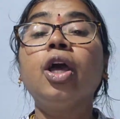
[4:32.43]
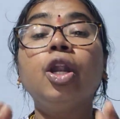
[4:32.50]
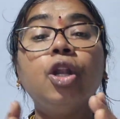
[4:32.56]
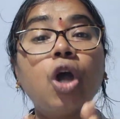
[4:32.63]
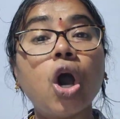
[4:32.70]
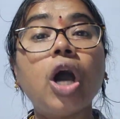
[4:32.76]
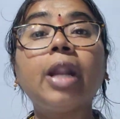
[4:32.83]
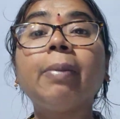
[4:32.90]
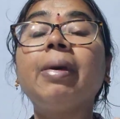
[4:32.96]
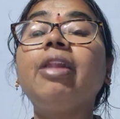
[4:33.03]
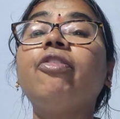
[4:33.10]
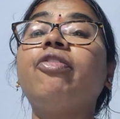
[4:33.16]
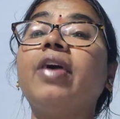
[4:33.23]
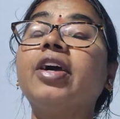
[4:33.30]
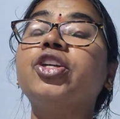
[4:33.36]

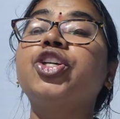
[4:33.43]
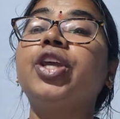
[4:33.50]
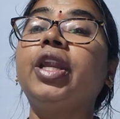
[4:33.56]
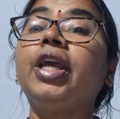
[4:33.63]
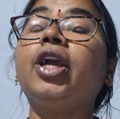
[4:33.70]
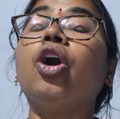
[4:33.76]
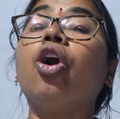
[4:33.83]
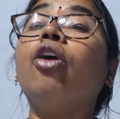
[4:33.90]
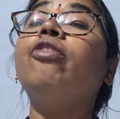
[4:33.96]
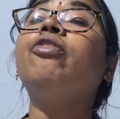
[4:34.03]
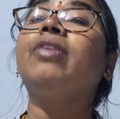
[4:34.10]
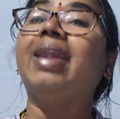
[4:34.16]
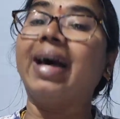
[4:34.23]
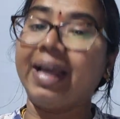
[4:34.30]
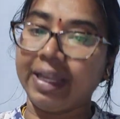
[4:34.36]
normal functioning
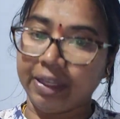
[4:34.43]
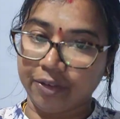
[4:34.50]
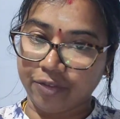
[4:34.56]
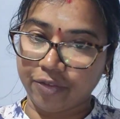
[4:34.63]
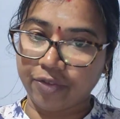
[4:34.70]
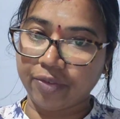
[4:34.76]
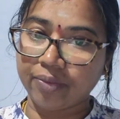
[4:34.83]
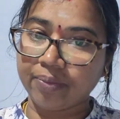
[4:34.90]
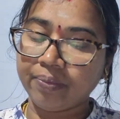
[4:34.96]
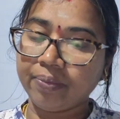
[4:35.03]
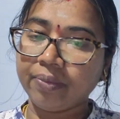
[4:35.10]
of life.